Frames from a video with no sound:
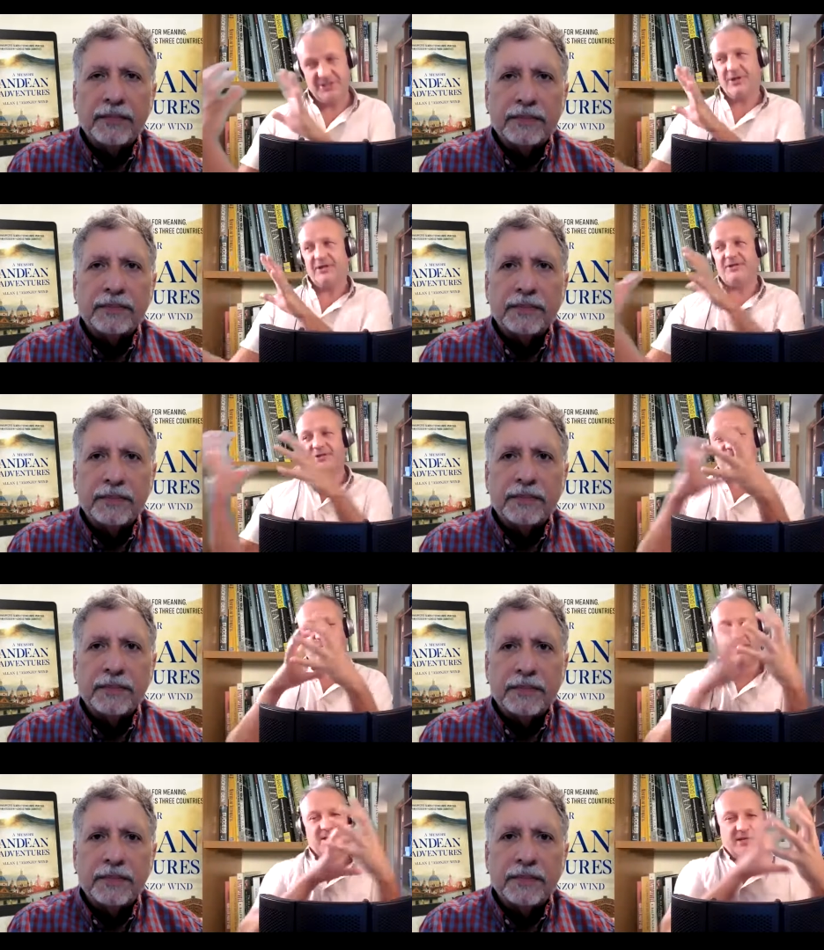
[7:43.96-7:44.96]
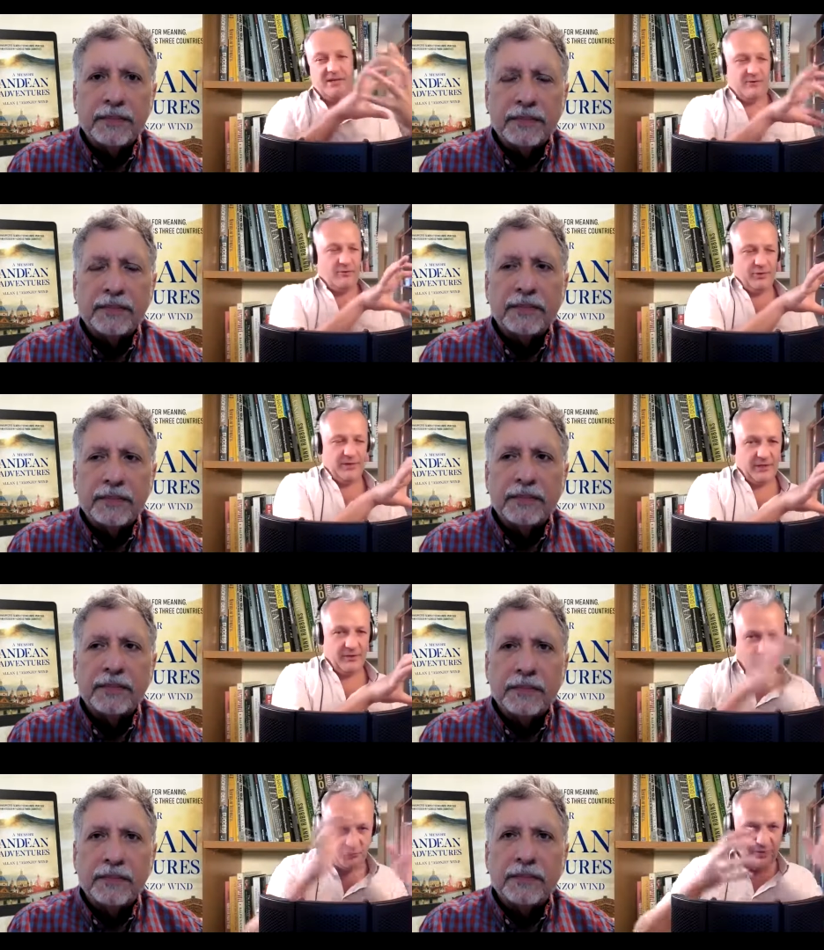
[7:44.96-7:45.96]
Speaker 1: you kind of just stick to the, your own little
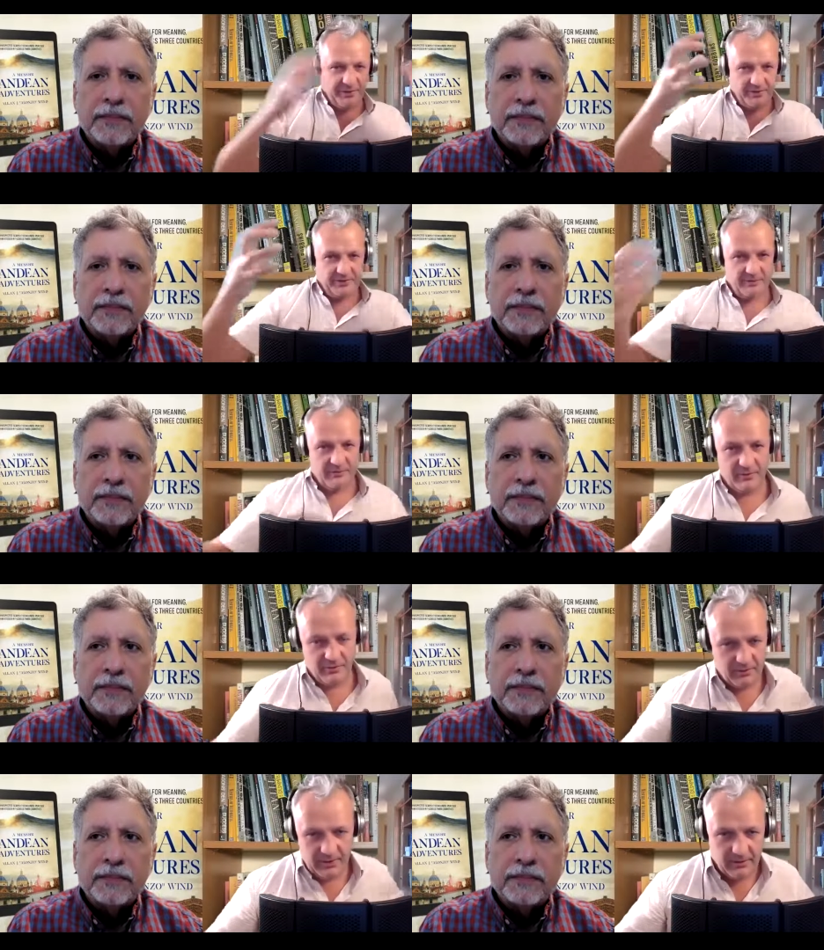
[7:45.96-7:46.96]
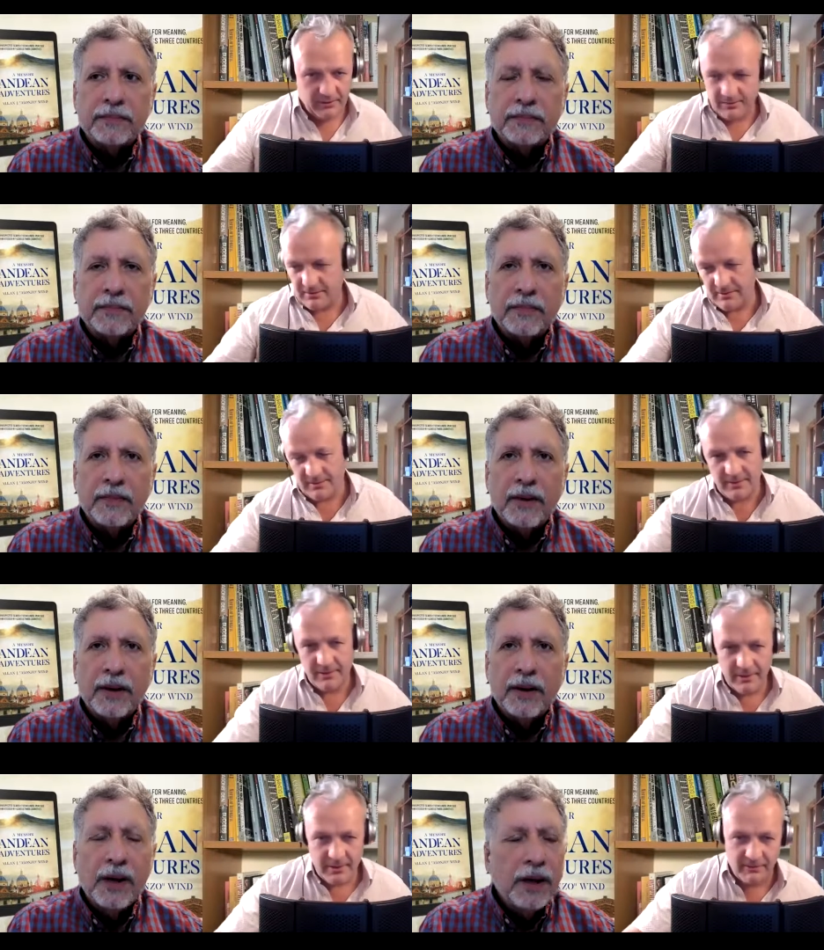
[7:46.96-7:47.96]
group and, you know, uh,
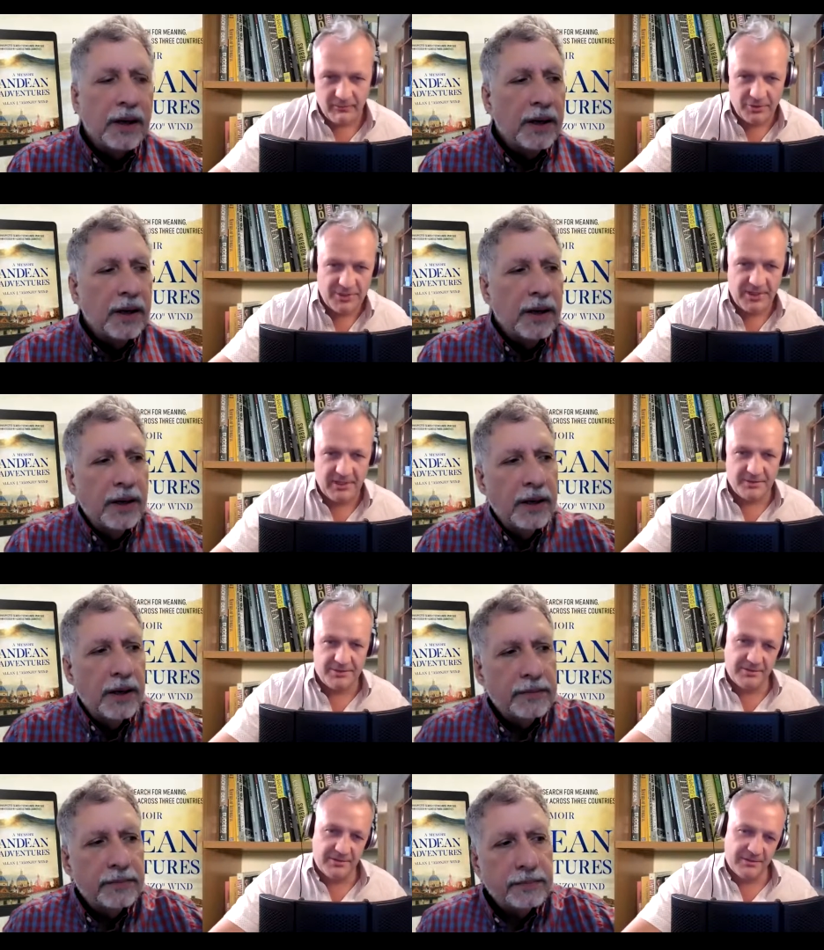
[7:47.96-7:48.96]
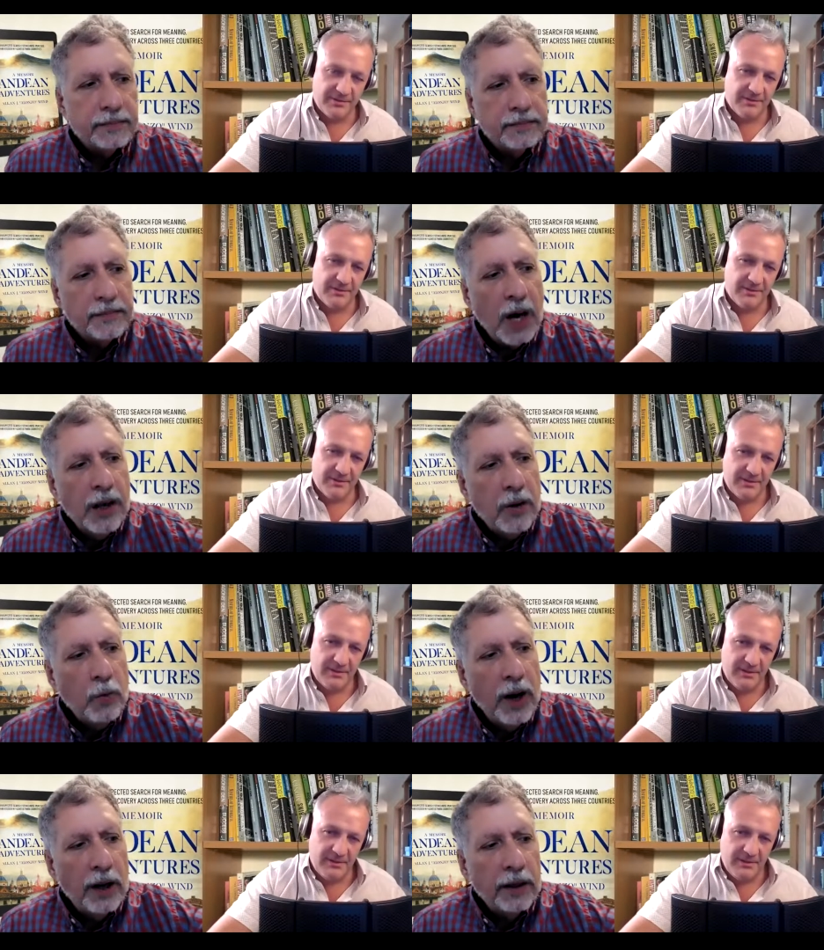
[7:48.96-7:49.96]
conversed in English?
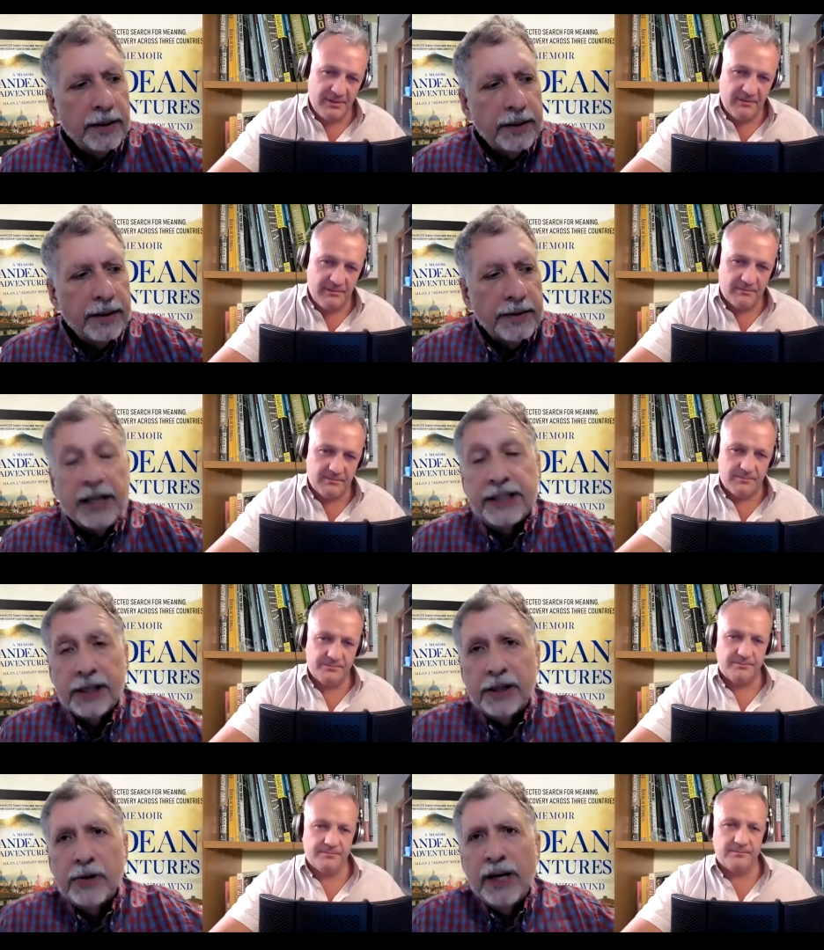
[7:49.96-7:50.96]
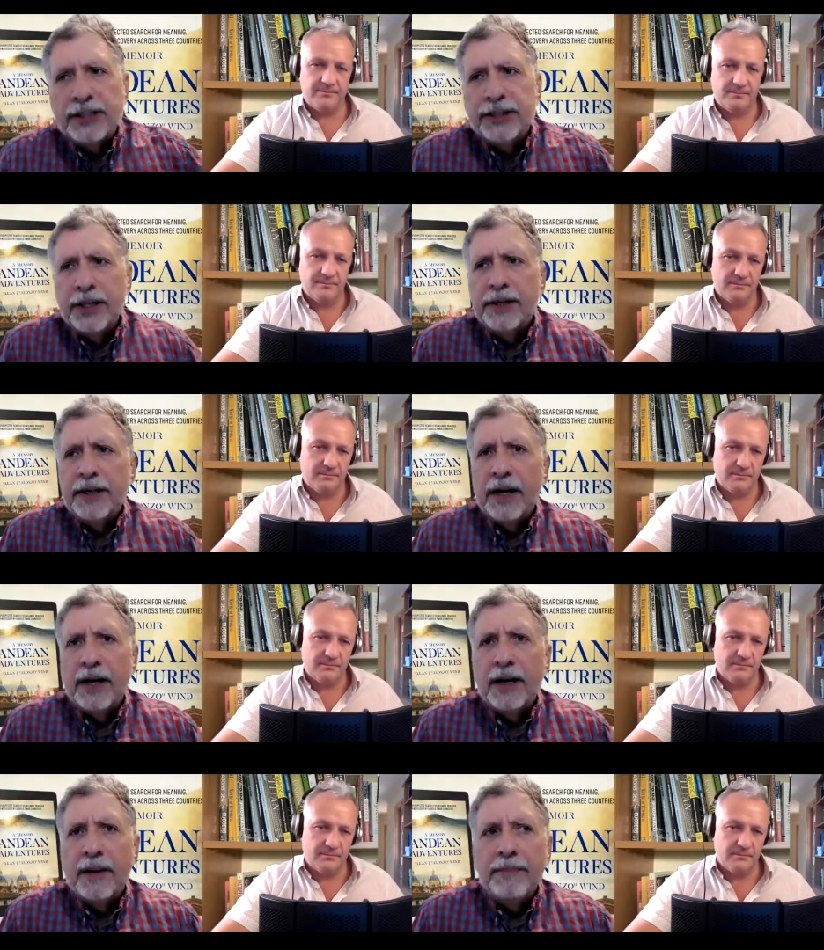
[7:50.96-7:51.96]
Speaker 2: Well, that's a good question.
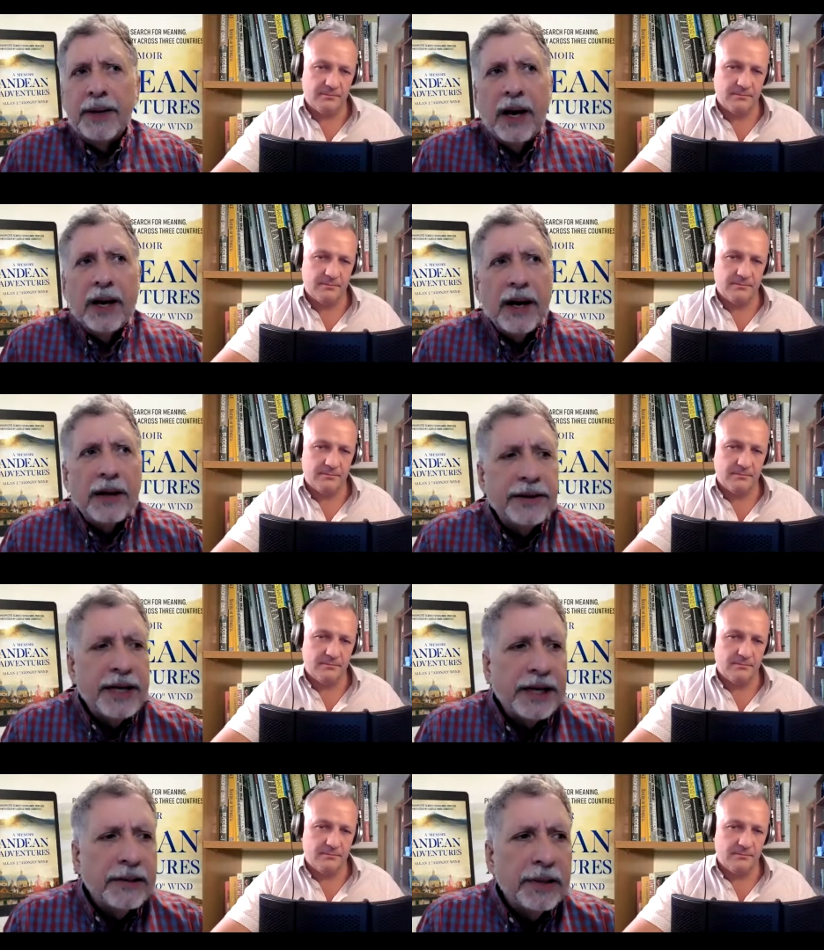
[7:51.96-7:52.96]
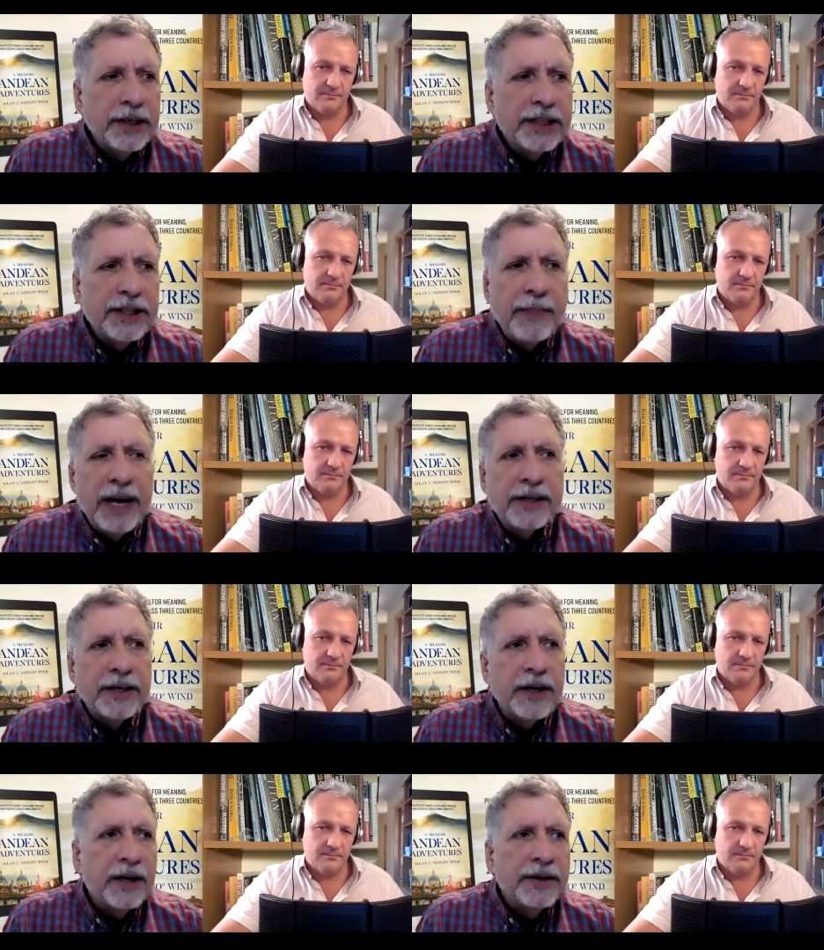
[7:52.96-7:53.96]
Um, I think it really
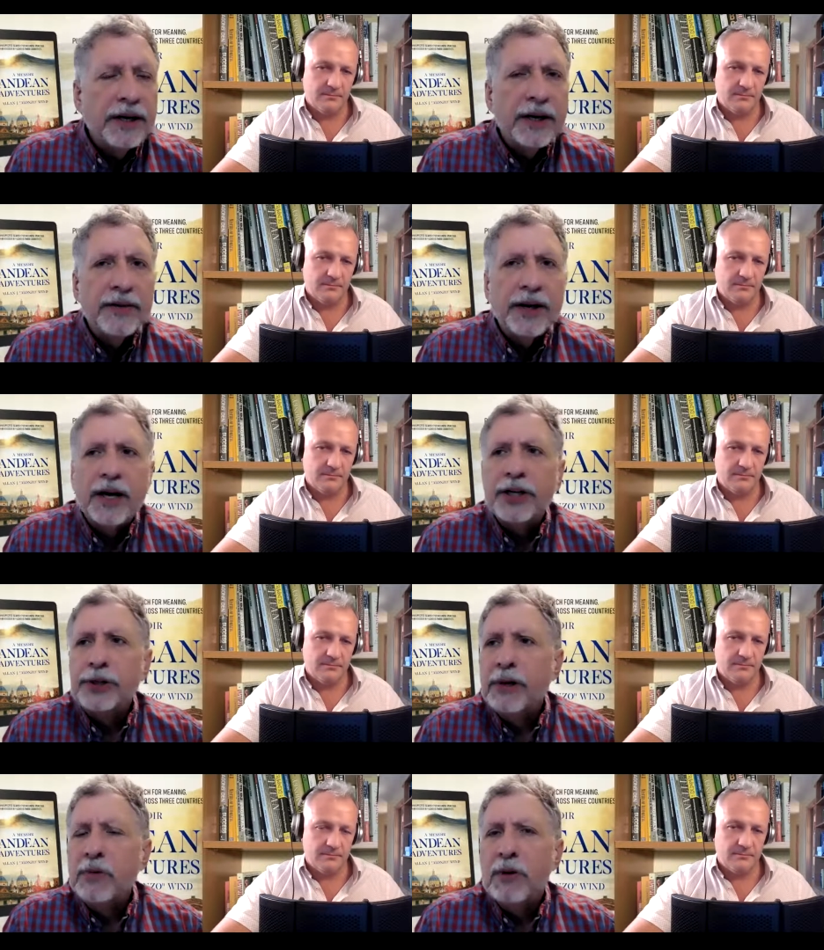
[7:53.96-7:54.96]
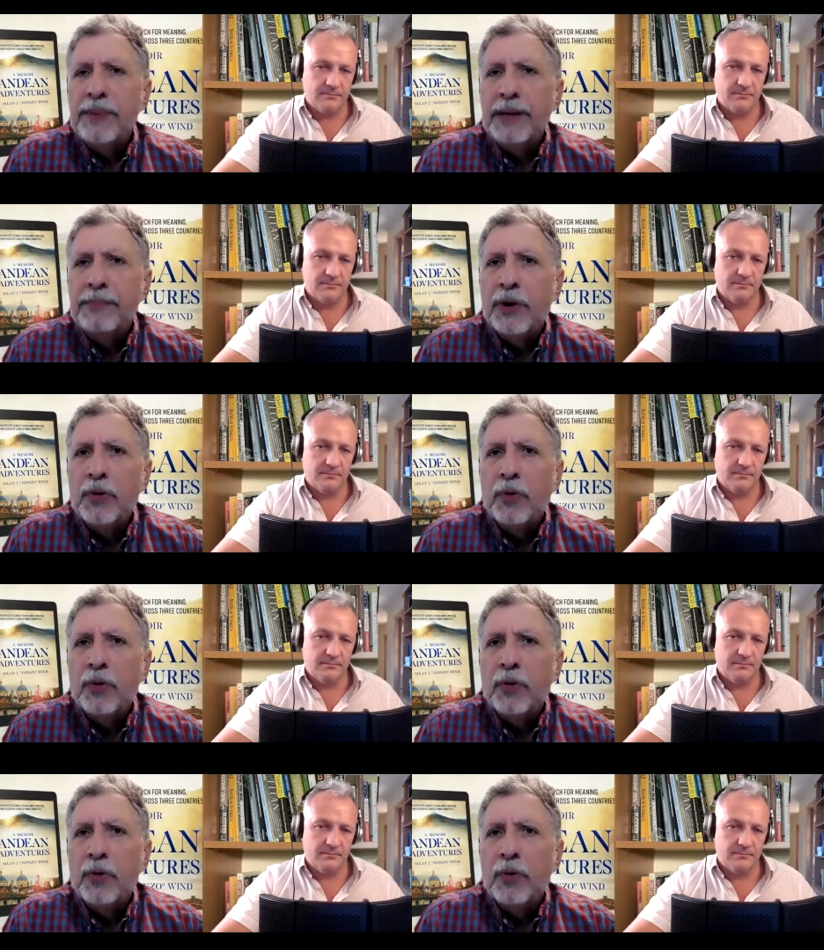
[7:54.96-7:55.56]
depended on the the country where people